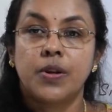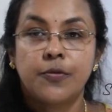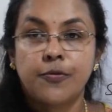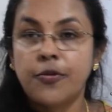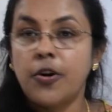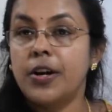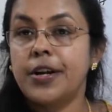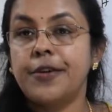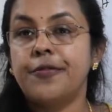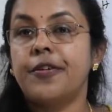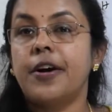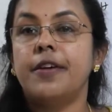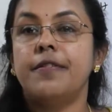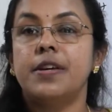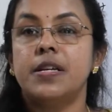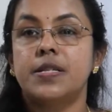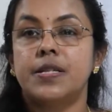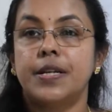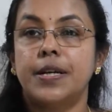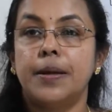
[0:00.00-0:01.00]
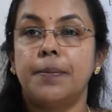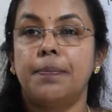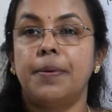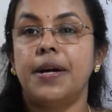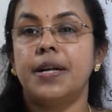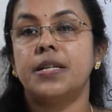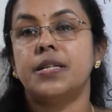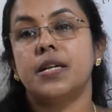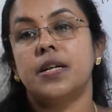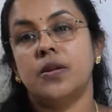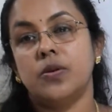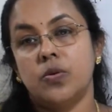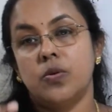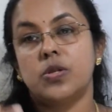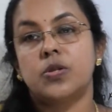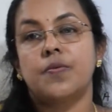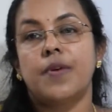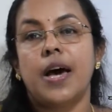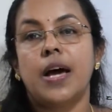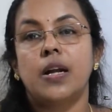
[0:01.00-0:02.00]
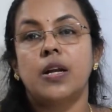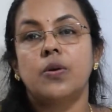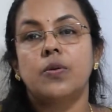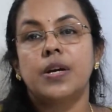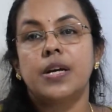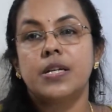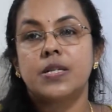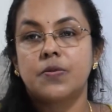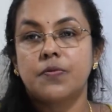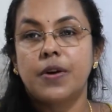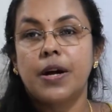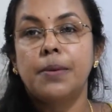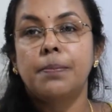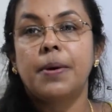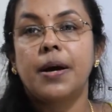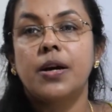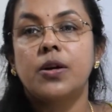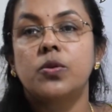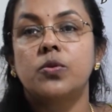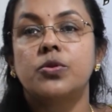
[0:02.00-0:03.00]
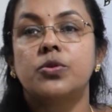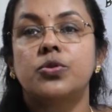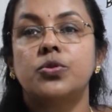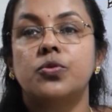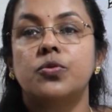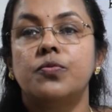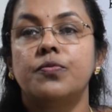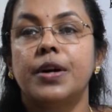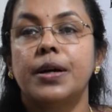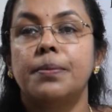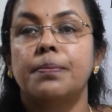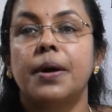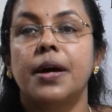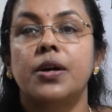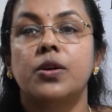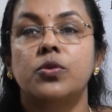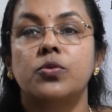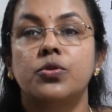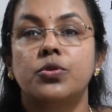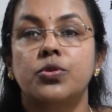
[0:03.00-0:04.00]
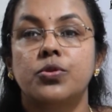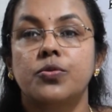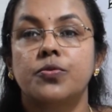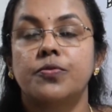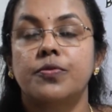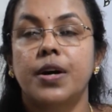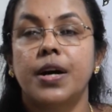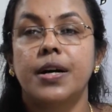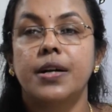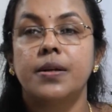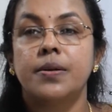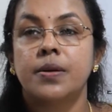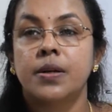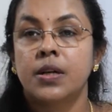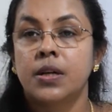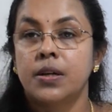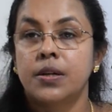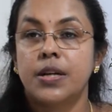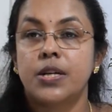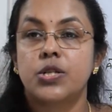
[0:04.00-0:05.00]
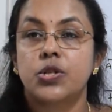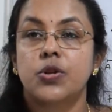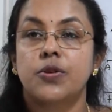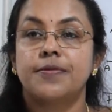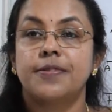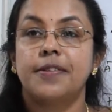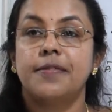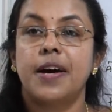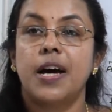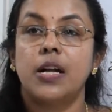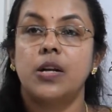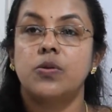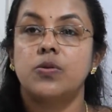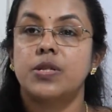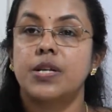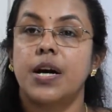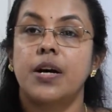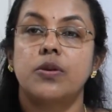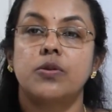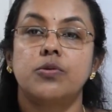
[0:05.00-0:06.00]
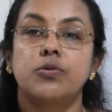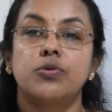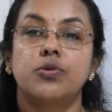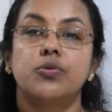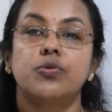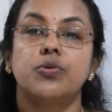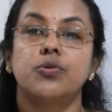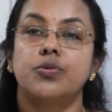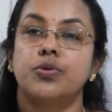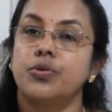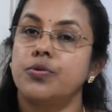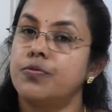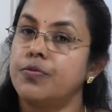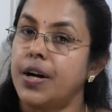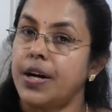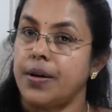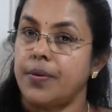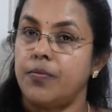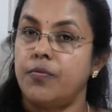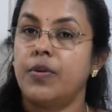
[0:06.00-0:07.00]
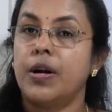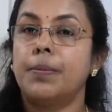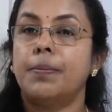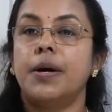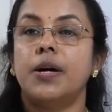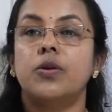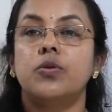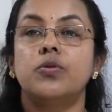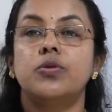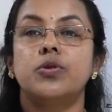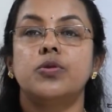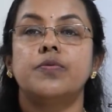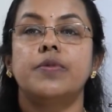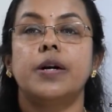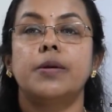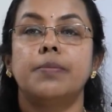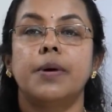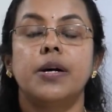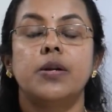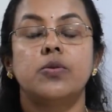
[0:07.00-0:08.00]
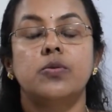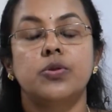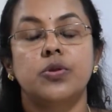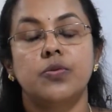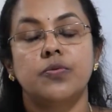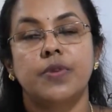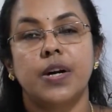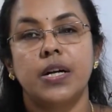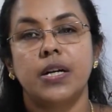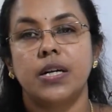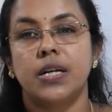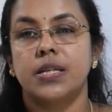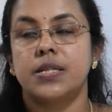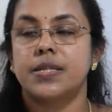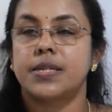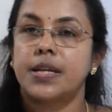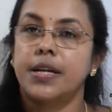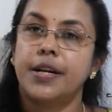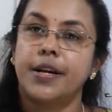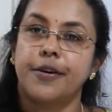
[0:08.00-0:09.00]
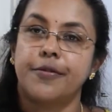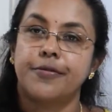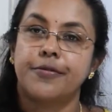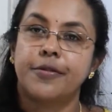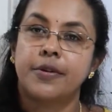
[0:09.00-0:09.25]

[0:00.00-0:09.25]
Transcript: 45 is independent, whose value is 1 by root 2, 1 by root 2, 1. Rest of the values are root 2, root 2, 1. 1 by root 2, 1 by root 2, 1. It's enough.